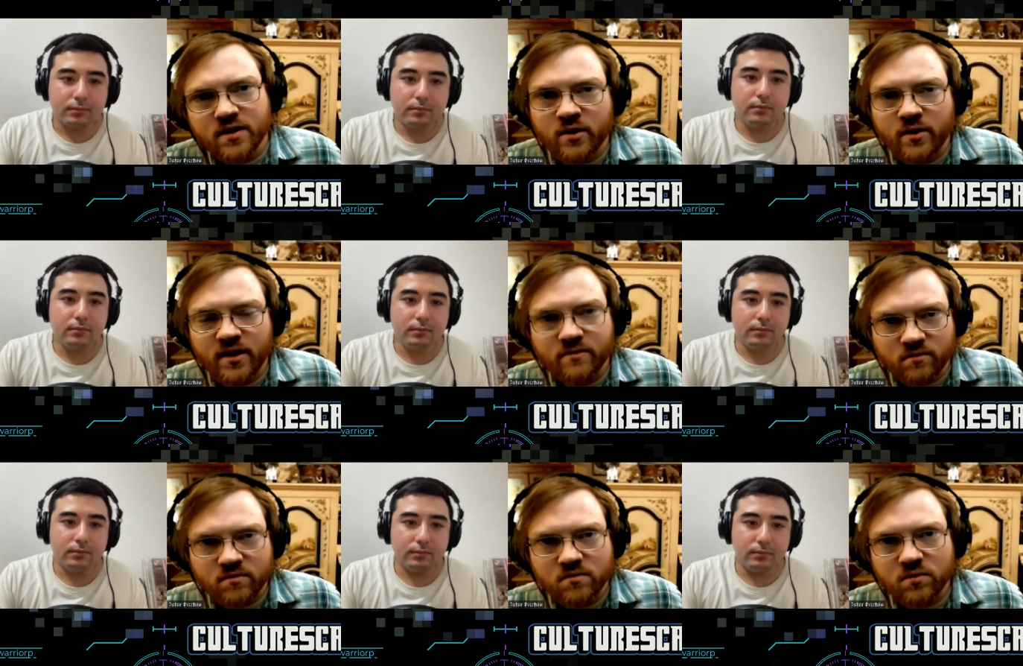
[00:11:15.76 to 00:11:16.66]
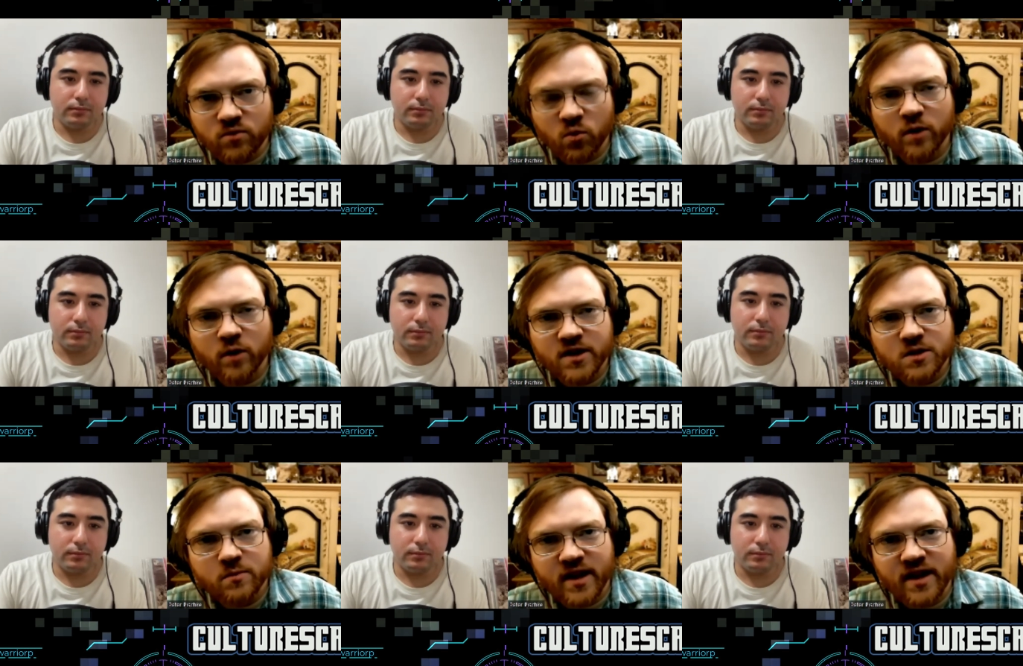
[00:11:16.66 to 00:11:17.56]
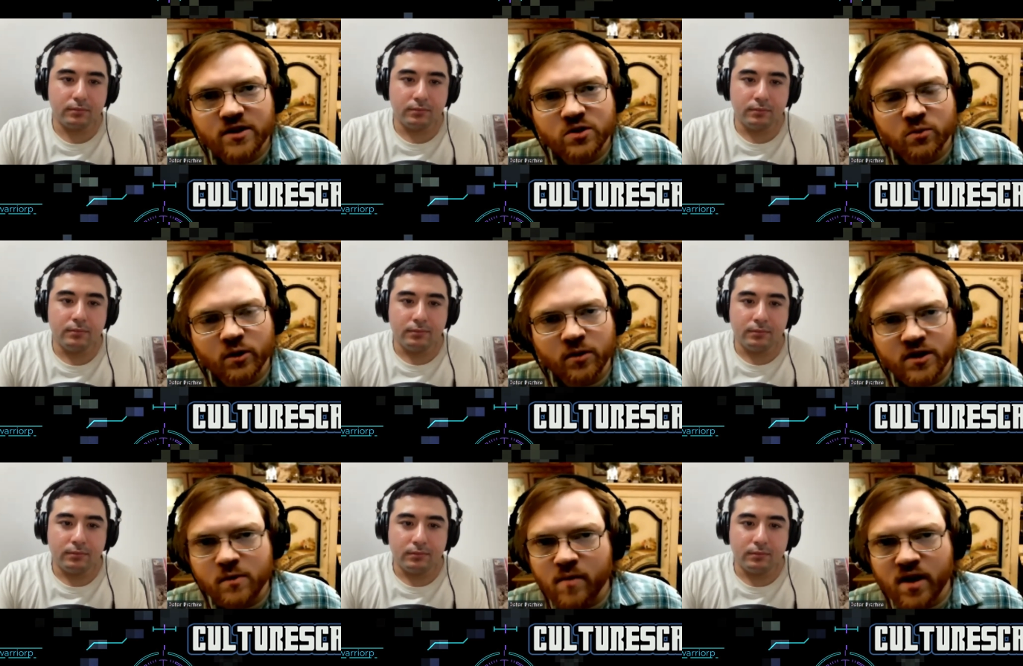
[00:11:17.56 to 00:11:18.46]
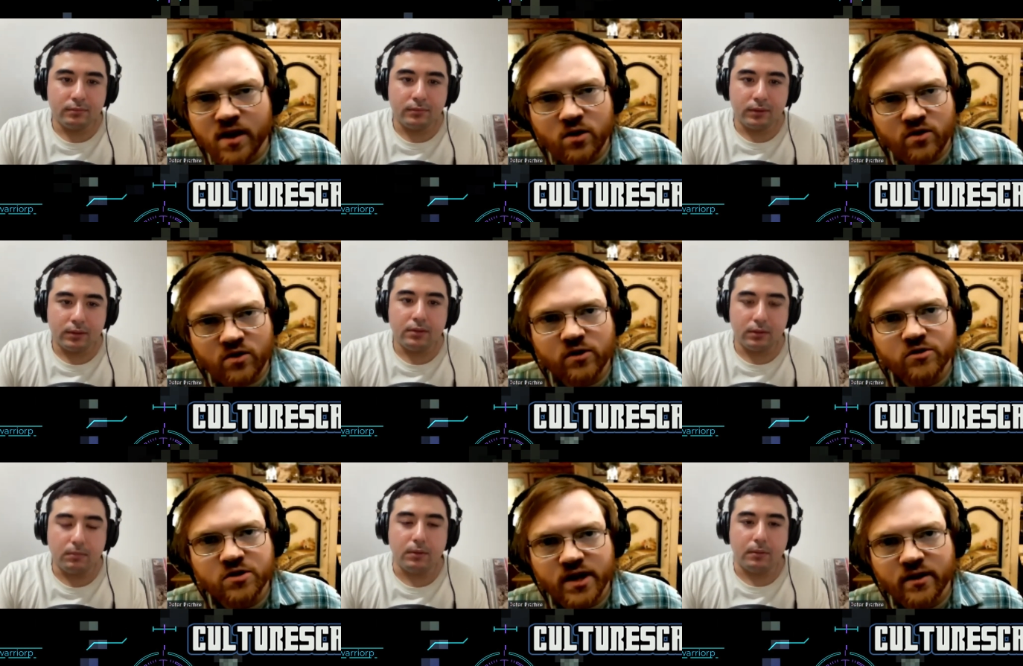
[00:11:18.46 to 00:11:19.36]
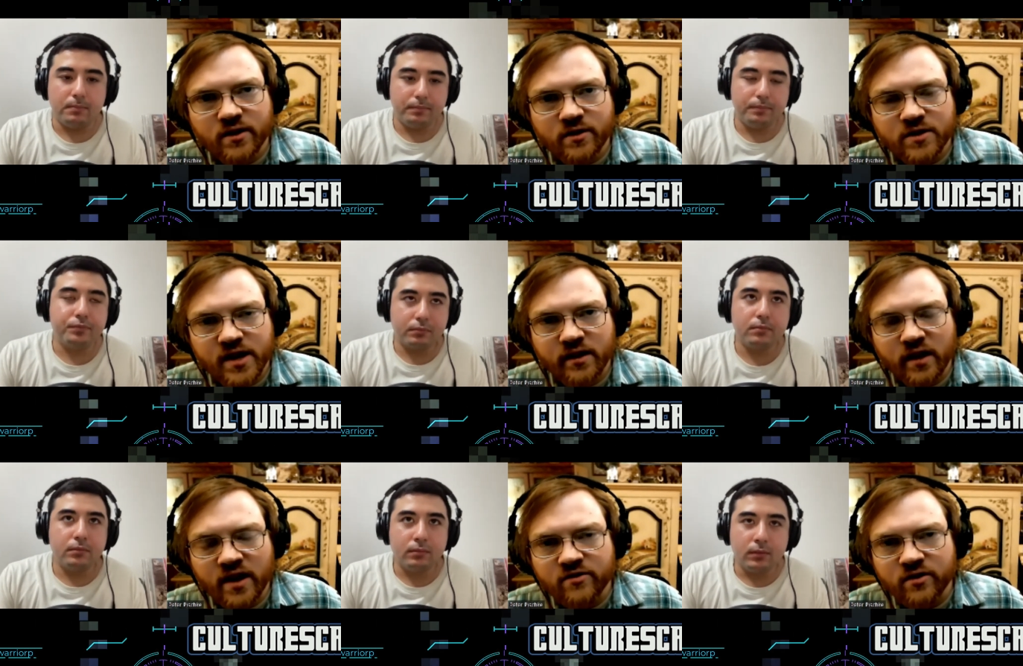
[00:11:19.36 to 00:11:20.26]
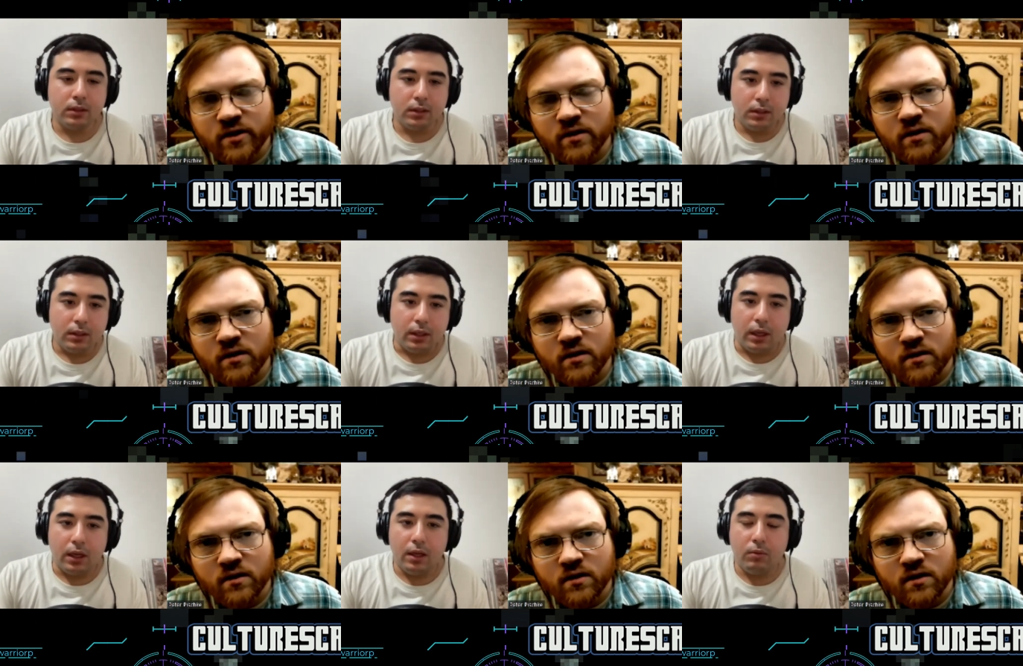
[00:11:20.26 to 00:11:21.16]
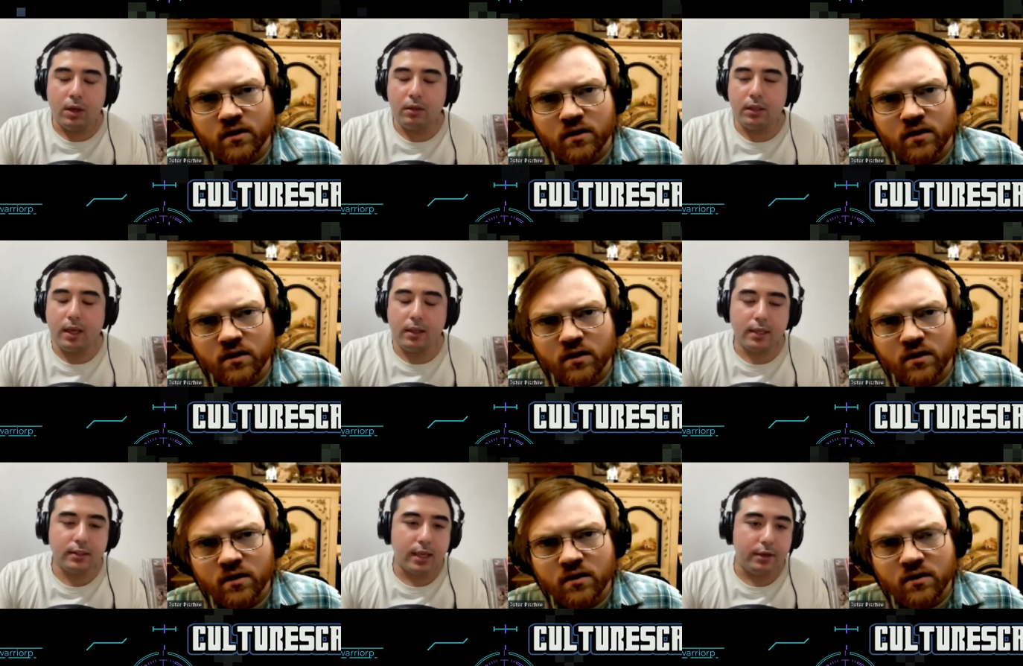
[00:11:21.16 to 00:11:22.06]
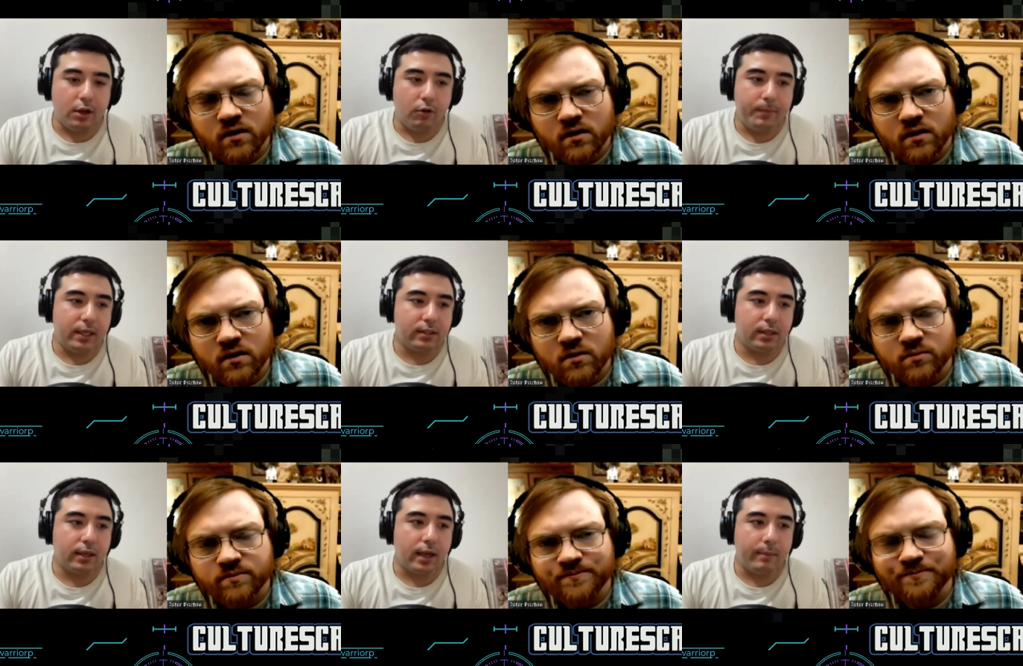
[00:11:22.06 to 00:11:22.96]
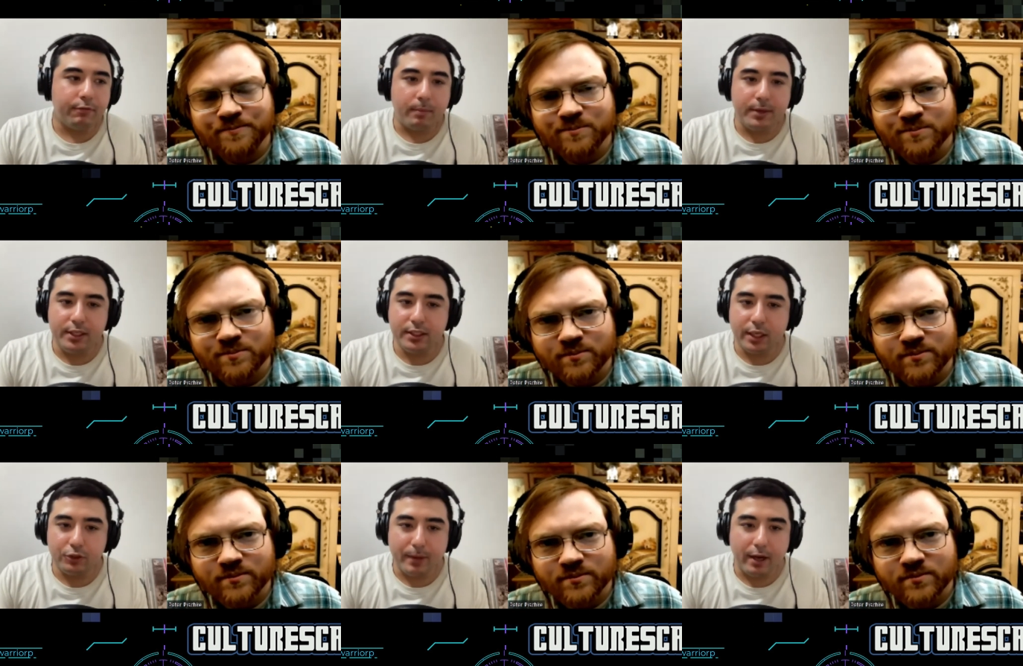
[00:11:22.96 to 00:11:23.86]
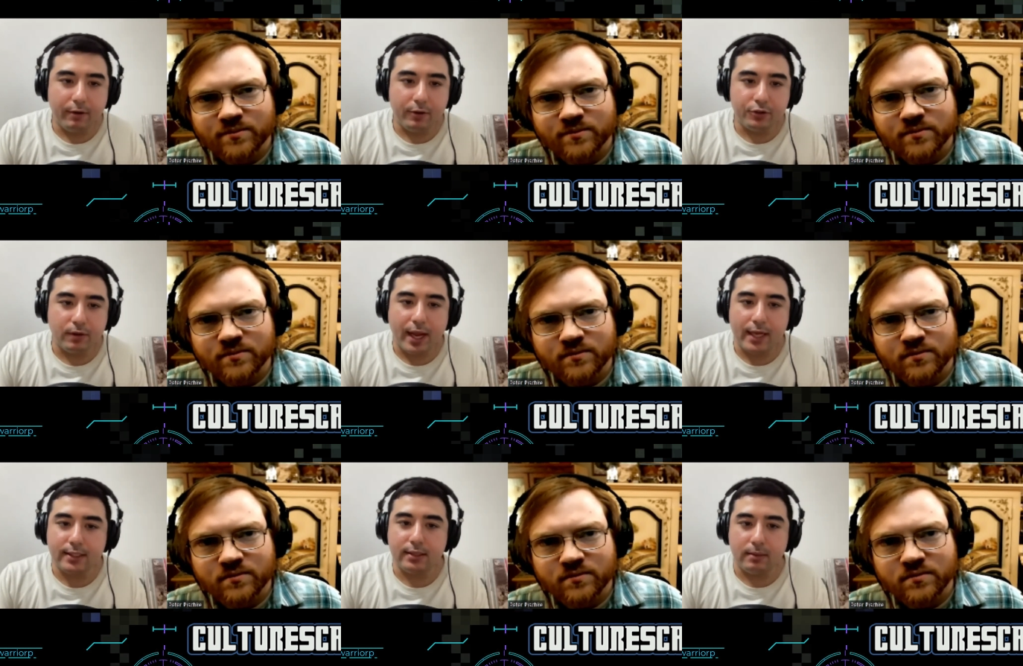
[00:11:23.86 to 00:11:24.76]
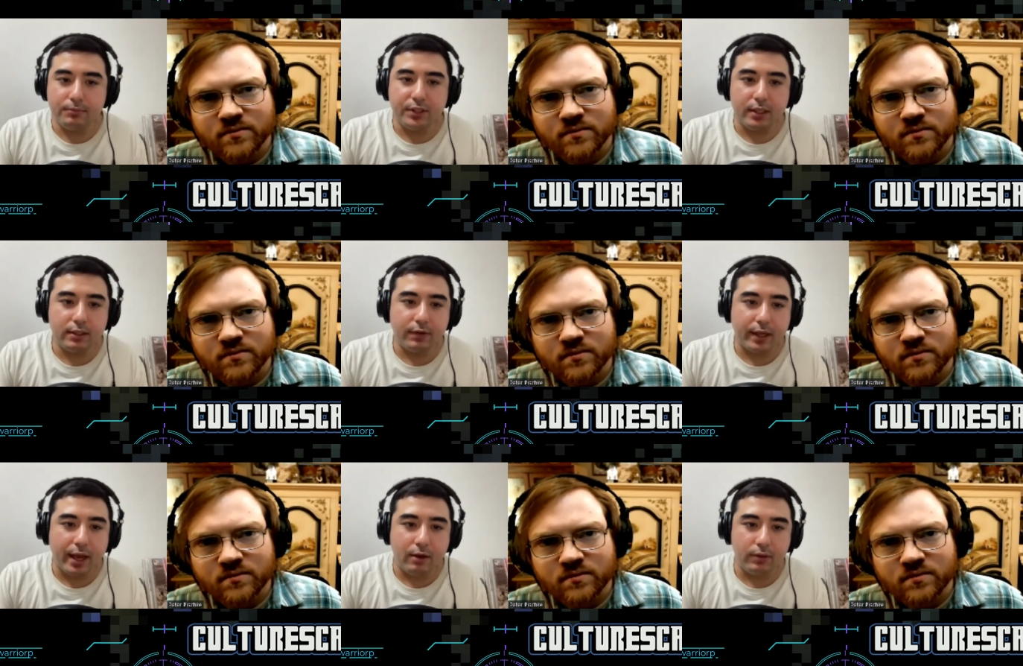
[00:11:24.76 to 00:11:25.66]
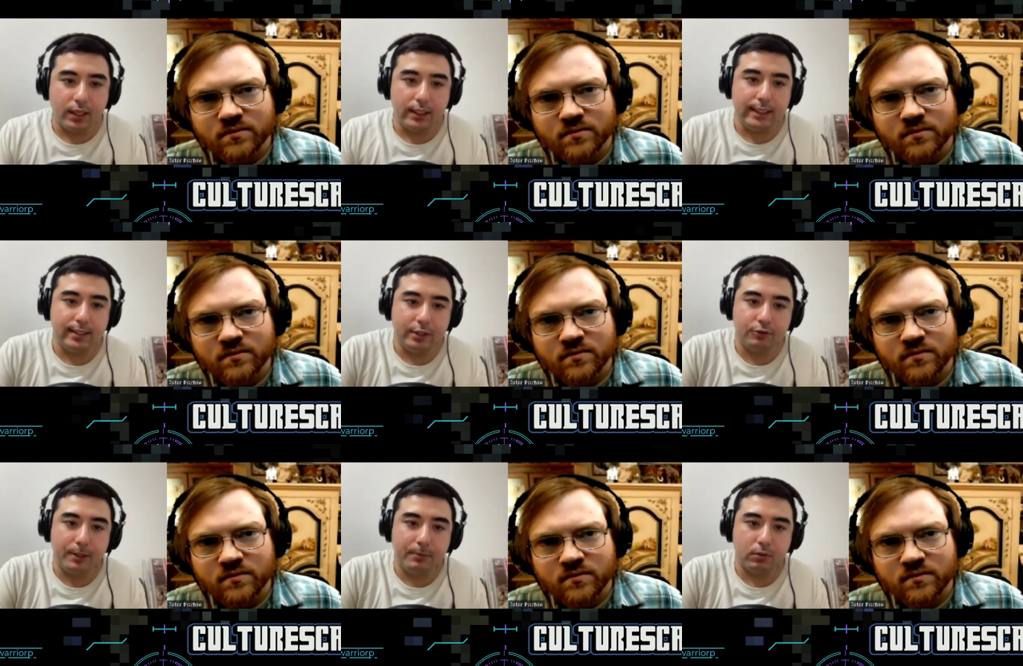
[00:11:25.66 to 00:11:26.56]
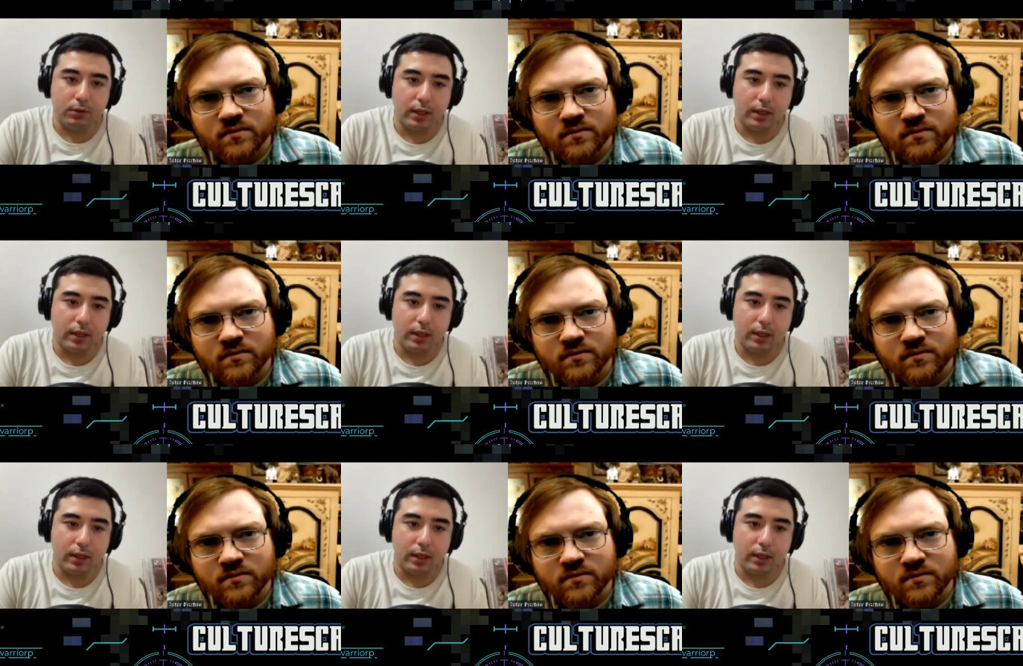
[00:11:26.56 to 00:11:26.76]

Speaker 1: You know, you, the workplace, but not just the workplace, maybe in university or your daily life?
Speaker 2: Uh, well, yeah, yes and no, because again, I'm from an East Asian background, so I had some sense of like how uh, East Asian people are